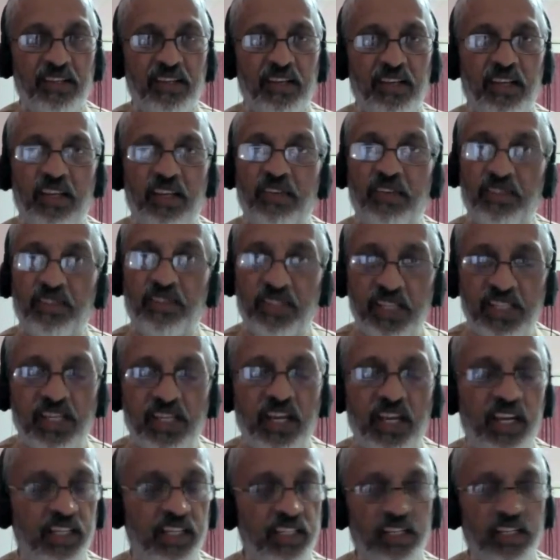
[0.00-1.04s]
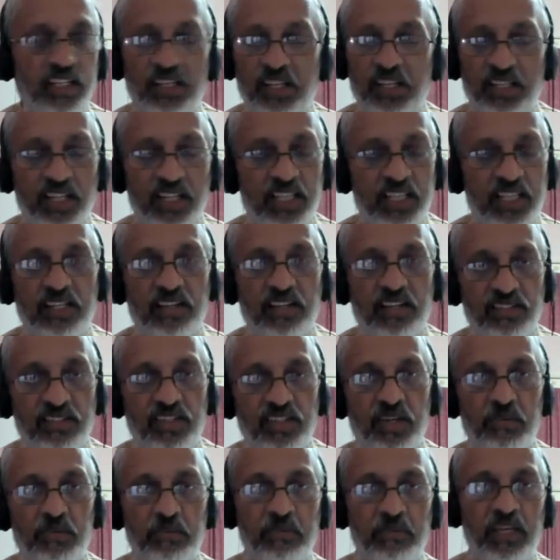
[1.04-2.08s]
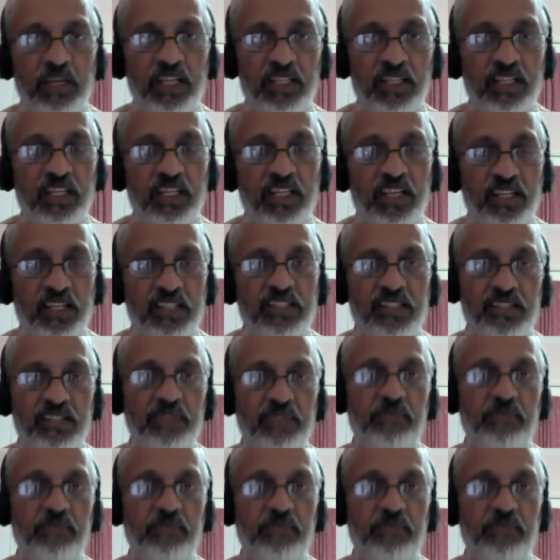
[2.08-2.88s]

And even Disha Hegde did an excellent job making the case.